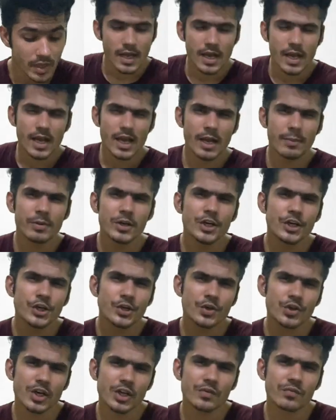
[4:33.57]
Ability to
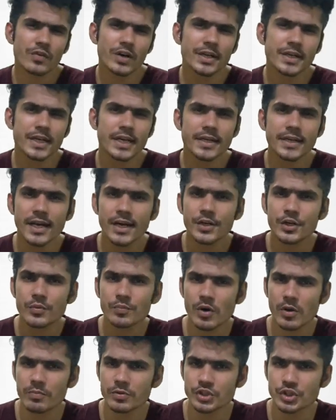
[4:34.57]
convert data into
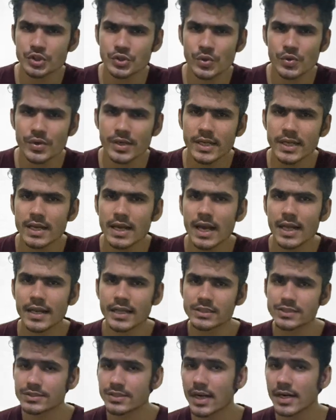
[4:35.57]
proper story and
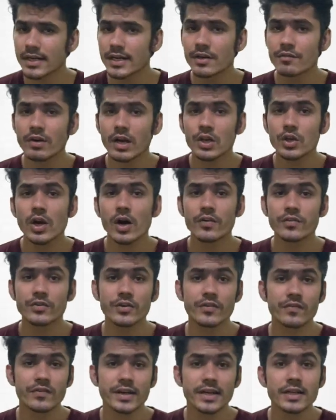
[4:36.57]
extracting value out of
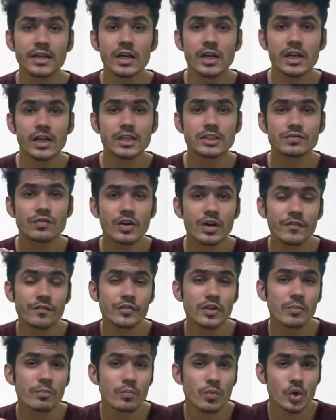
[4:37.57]
it is one of the
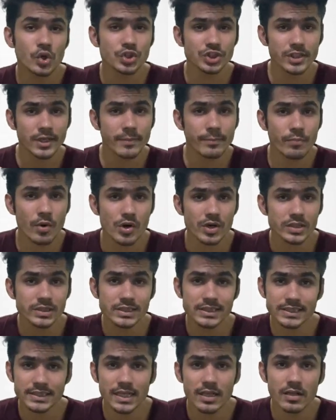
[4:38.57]
most important
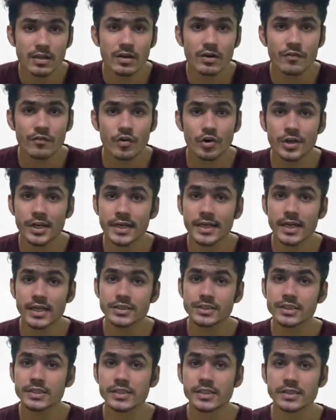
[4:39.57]
skill for data
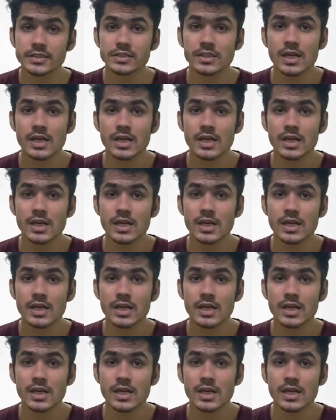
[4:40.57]
engineers.